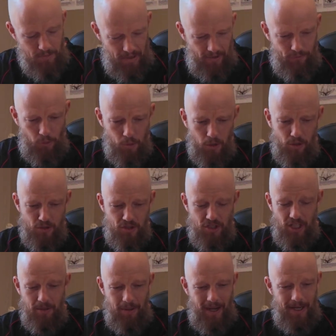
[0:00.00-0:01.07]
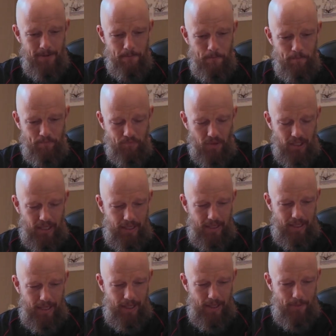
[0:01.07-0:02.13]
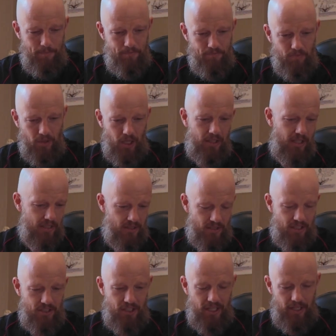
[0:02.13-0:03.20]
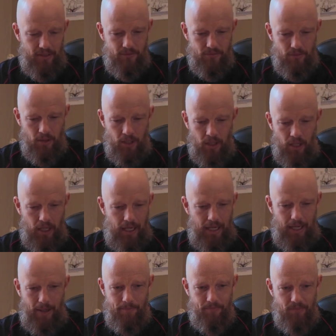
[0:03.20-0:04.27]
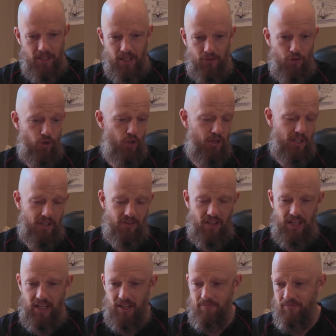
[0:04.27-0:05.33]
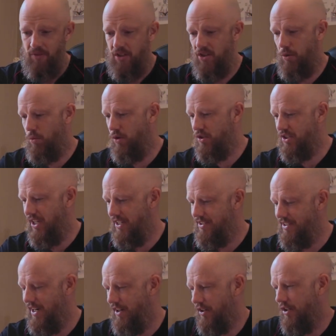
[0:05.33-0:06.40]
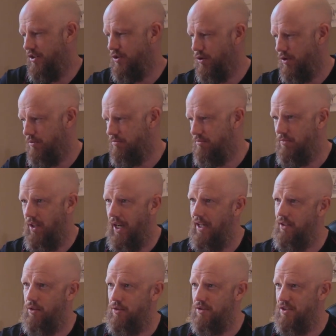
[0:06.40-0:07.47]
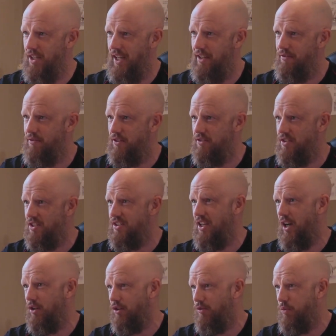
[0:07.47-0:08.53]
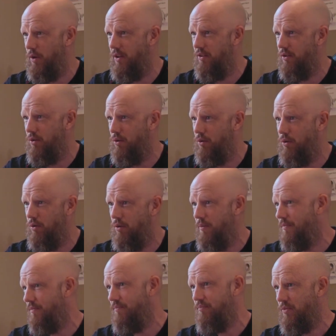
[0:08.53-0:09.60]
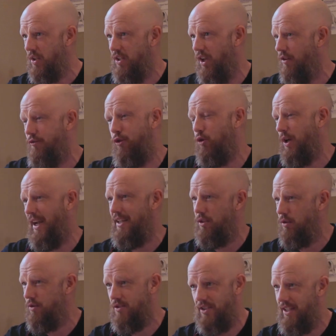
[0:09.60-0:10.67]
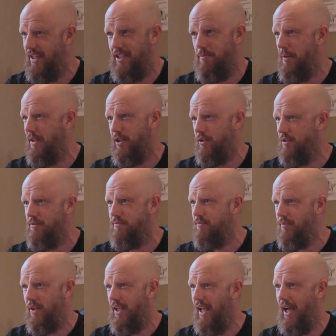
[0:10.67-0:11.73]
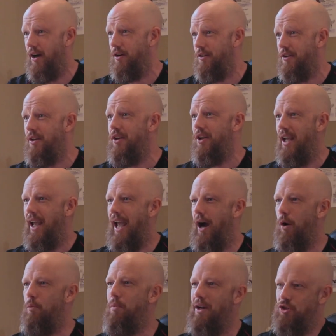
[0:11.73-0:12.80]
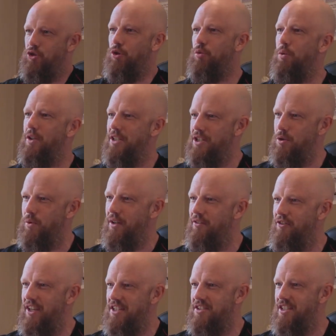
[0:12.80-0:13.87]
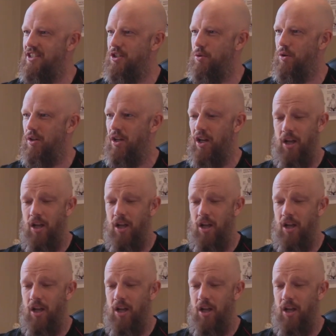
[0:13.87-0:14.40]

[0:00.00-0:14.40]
It's about $4 a tea bag. And as I said, you get 30 in there. So worst case scenario, you're talking $8 a day to start off with, or $4 to $8 a day, depending on how much you're willing to invest into it.